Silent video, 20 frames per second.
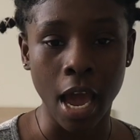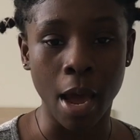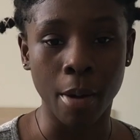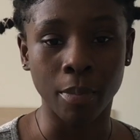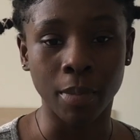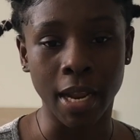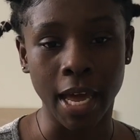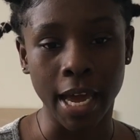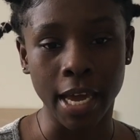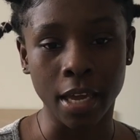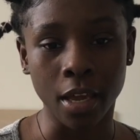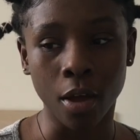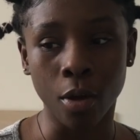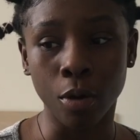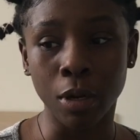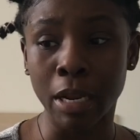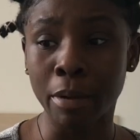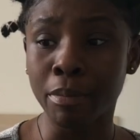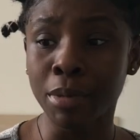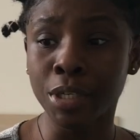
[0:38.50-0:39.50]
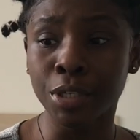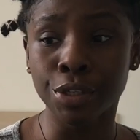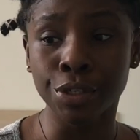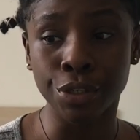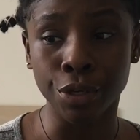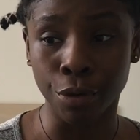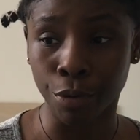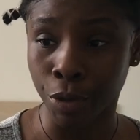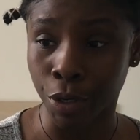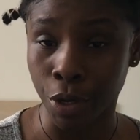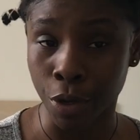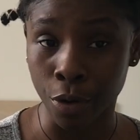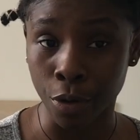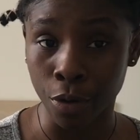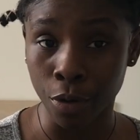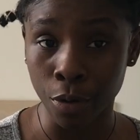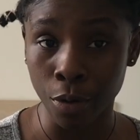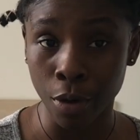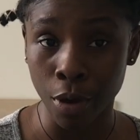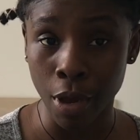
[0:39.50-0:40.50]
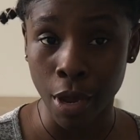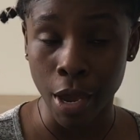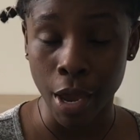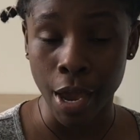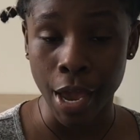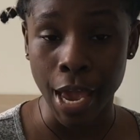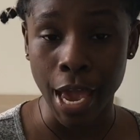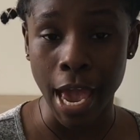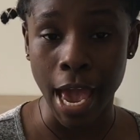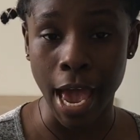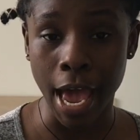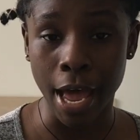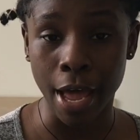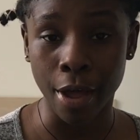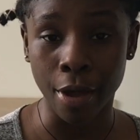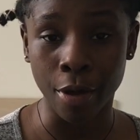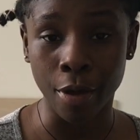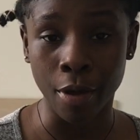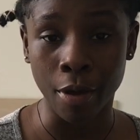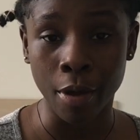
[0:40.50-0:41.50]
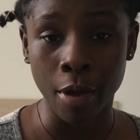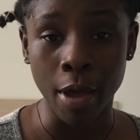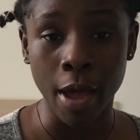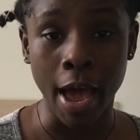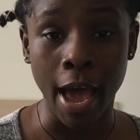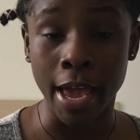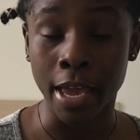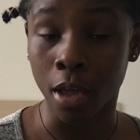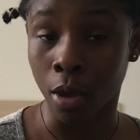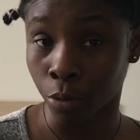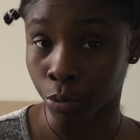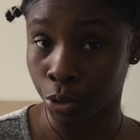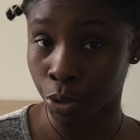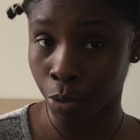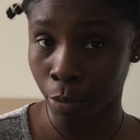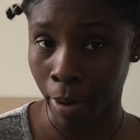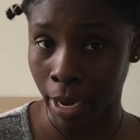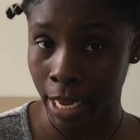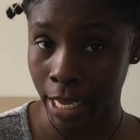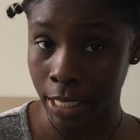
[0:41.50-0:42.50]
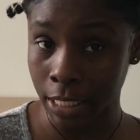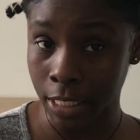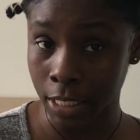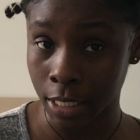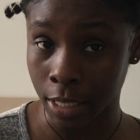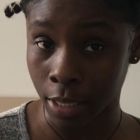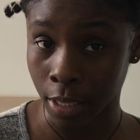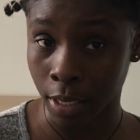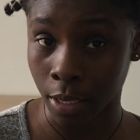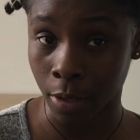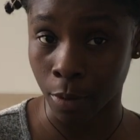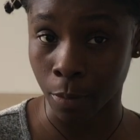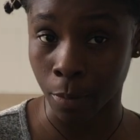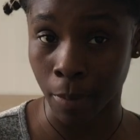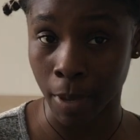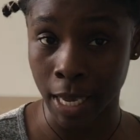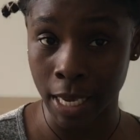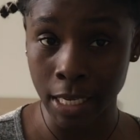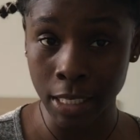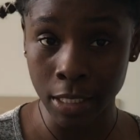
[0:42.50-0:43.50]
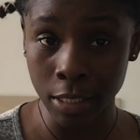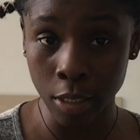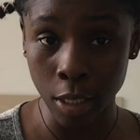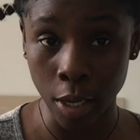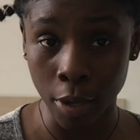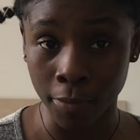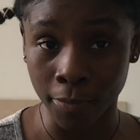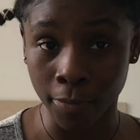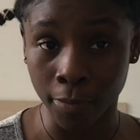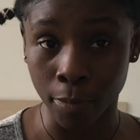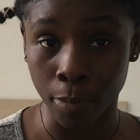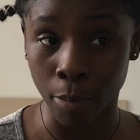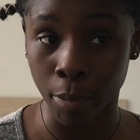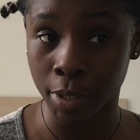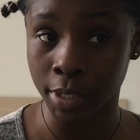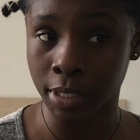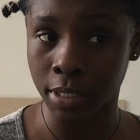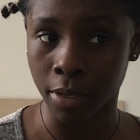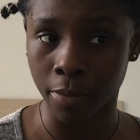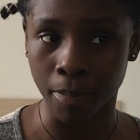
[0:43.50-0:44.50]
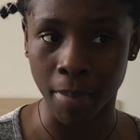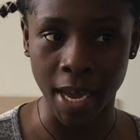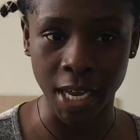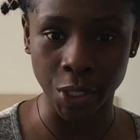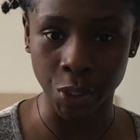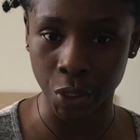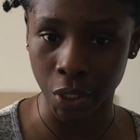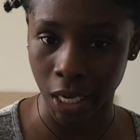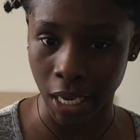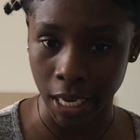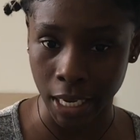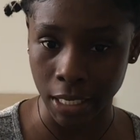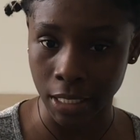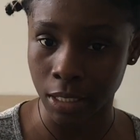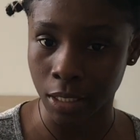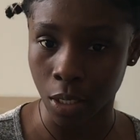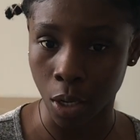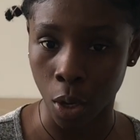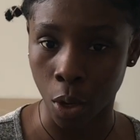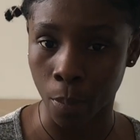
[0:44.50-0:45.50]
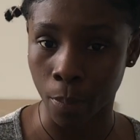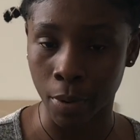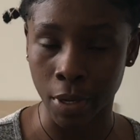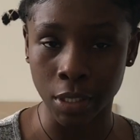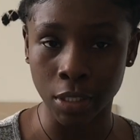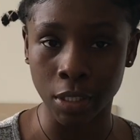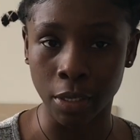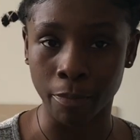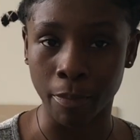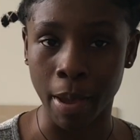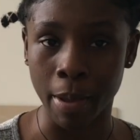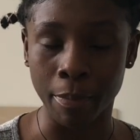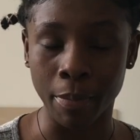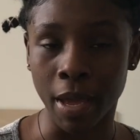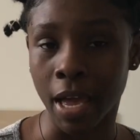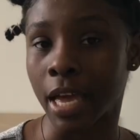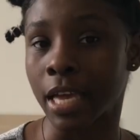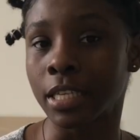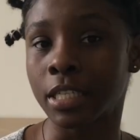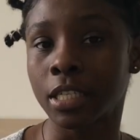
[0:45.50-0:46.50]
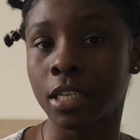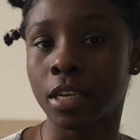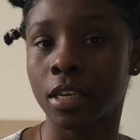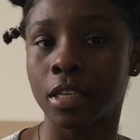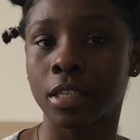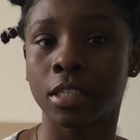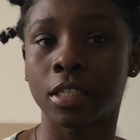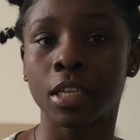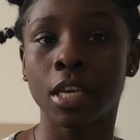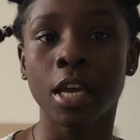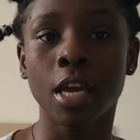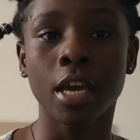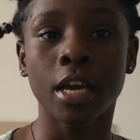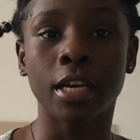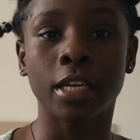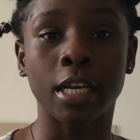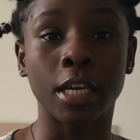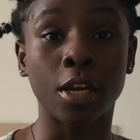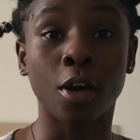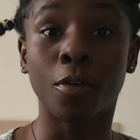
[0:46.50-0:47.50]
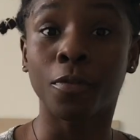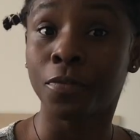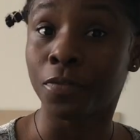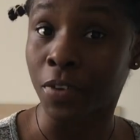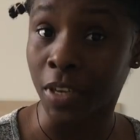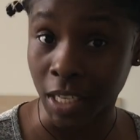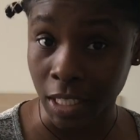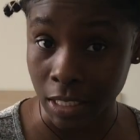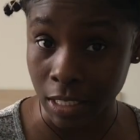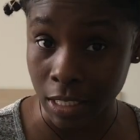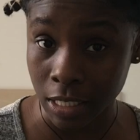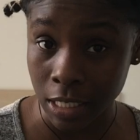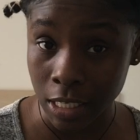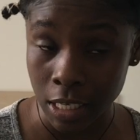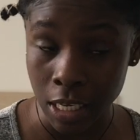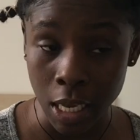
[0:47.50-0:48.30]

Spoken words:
I'm like, oh, let me show you how I alterate the waist of most of my jeans or most of my pants because they don't fit.